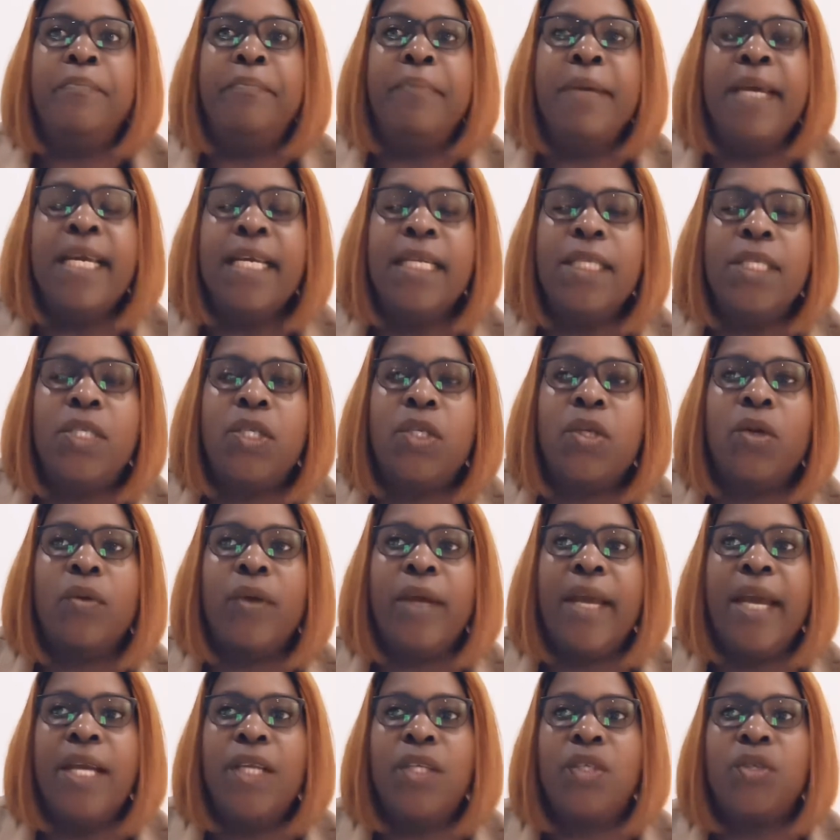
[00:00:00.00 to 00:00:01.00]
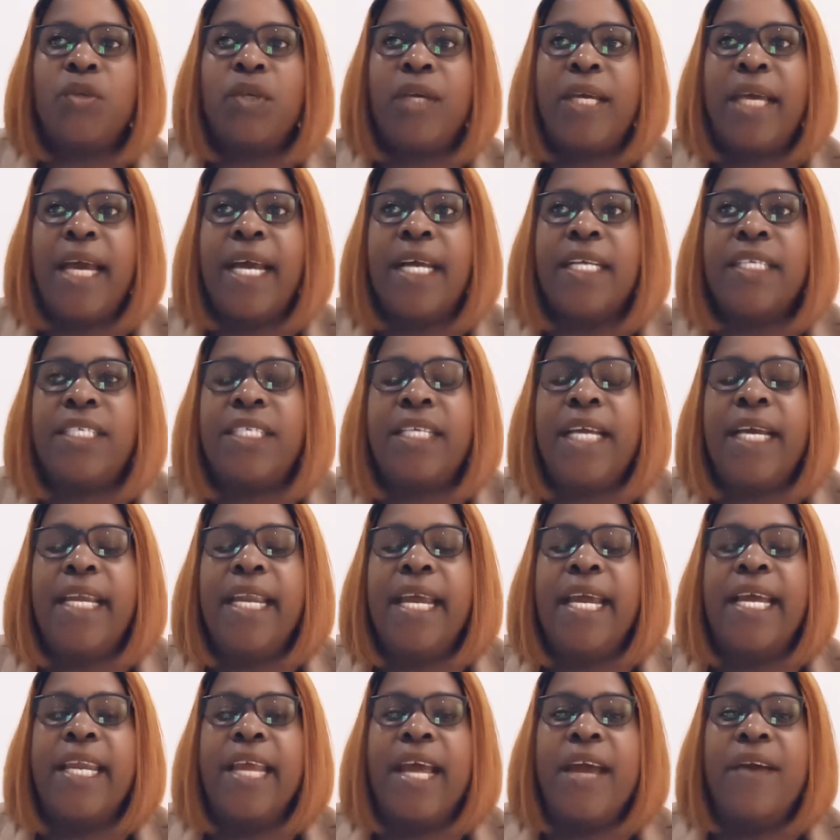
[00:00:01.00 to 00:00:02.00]
bits, your education
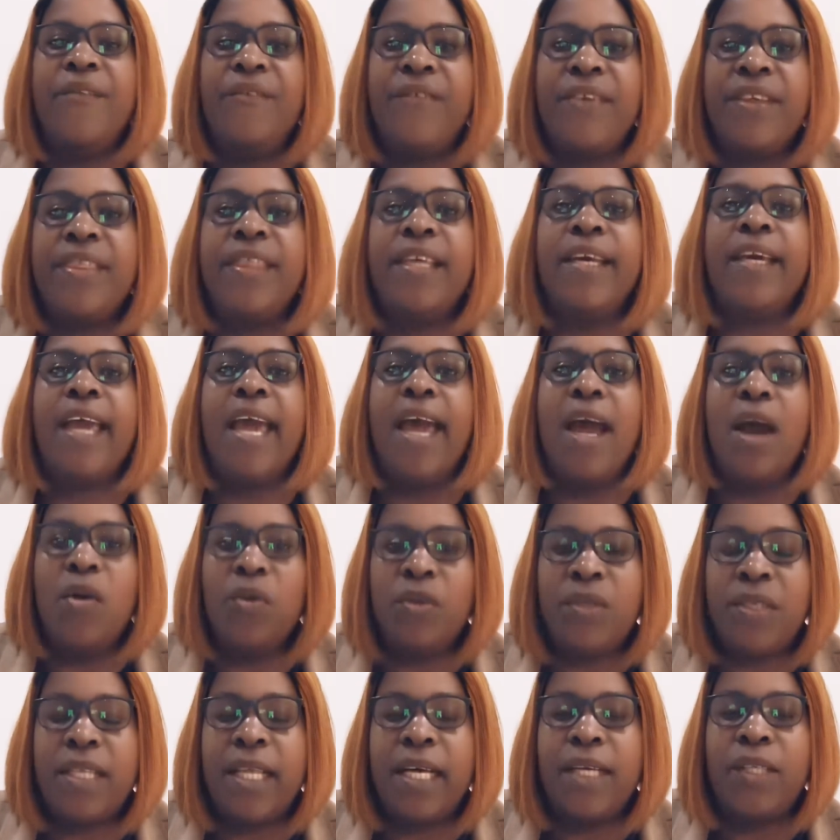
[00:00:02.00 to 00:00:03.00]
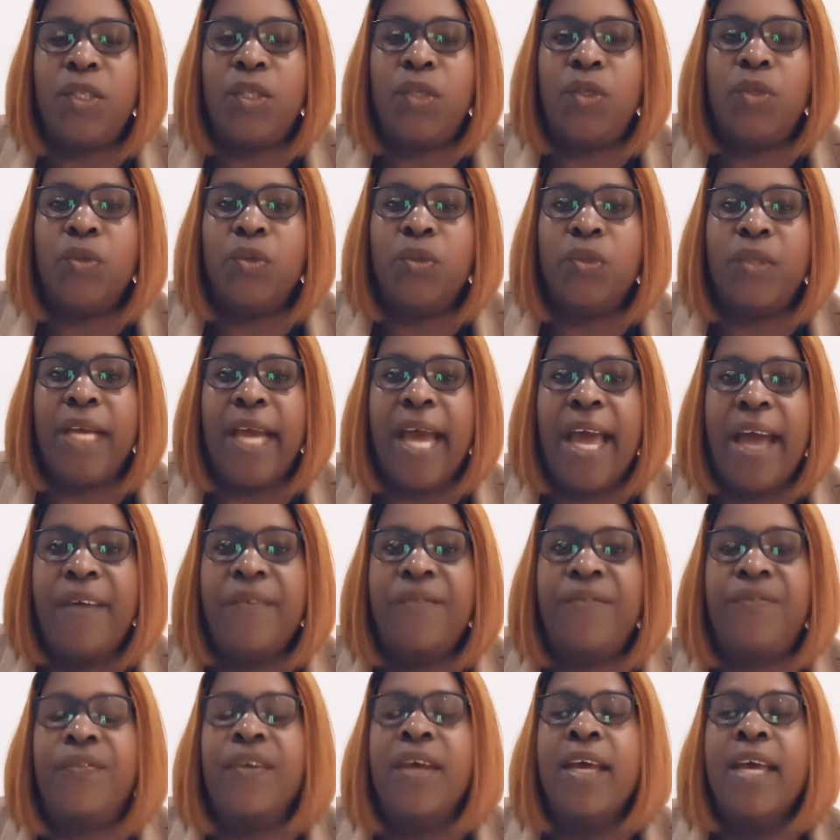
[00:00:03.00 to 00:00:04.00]
and everything else that you
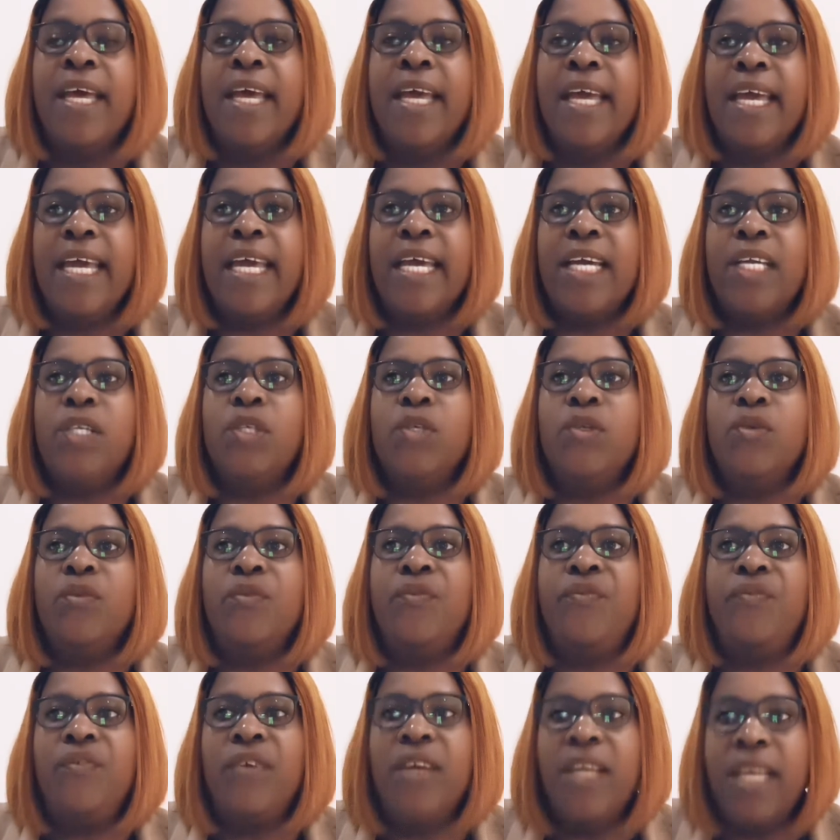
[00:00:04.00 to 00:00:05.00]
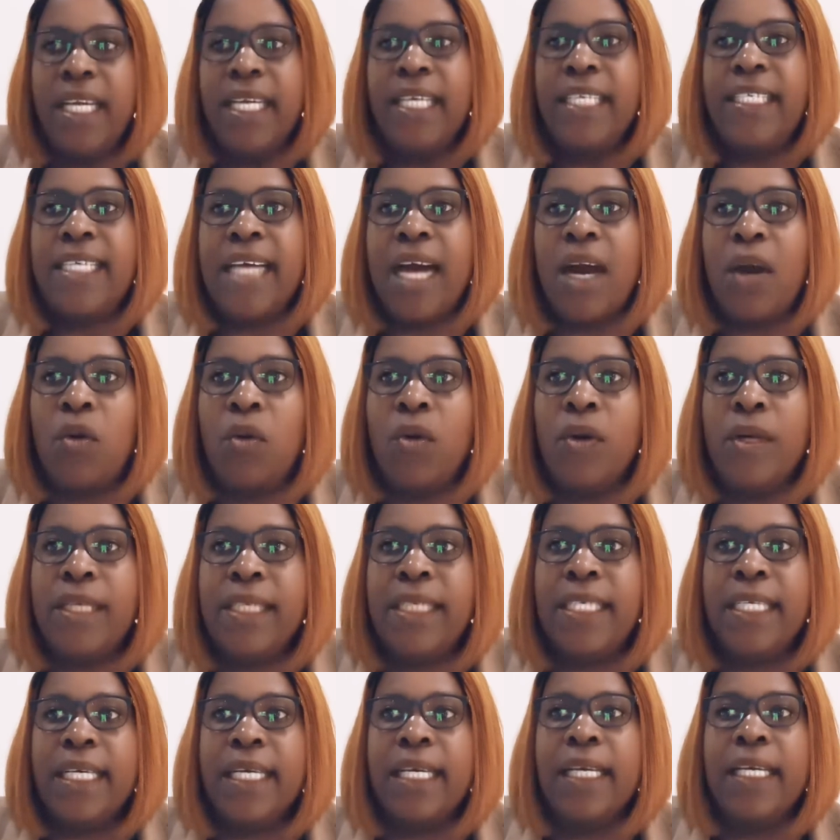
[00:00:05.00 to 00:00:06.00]
have, and you fill it
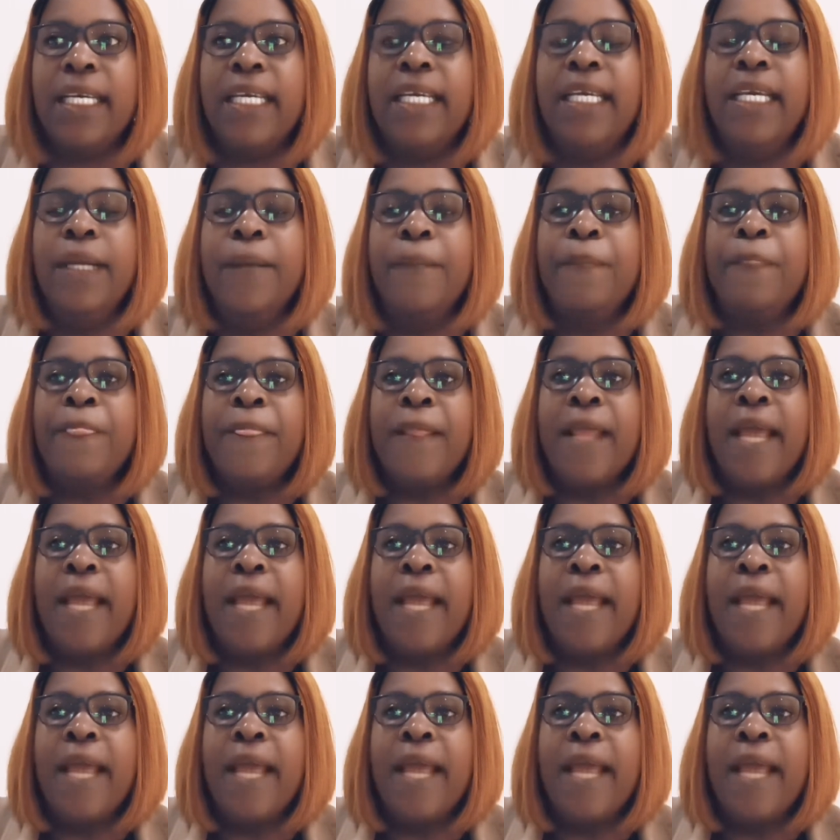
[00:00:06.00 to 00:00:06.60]
accordingly.